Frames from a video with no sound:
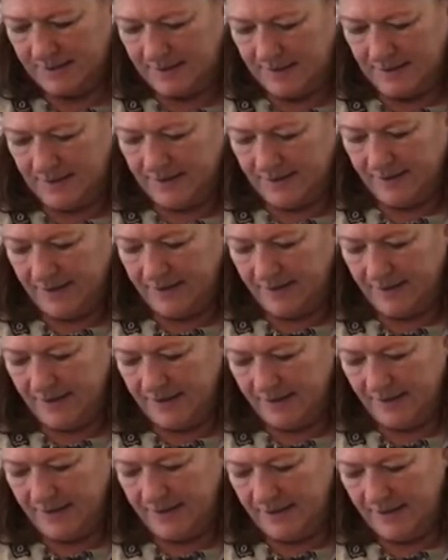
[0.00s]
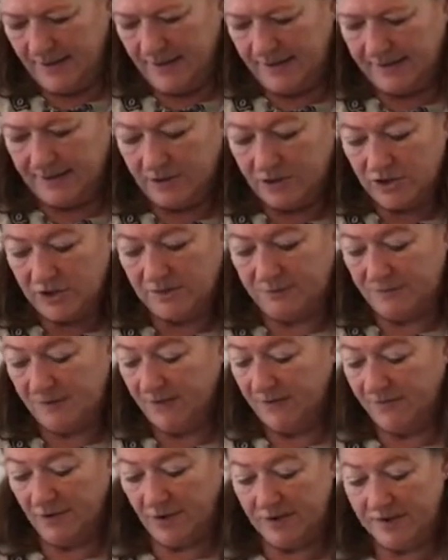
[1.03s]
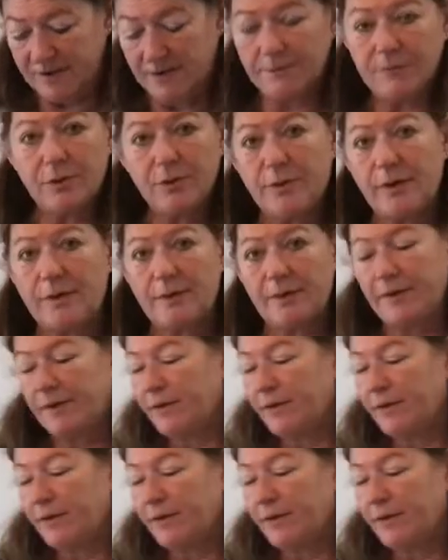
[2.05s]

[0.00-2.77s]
And then it'll just be a very simple one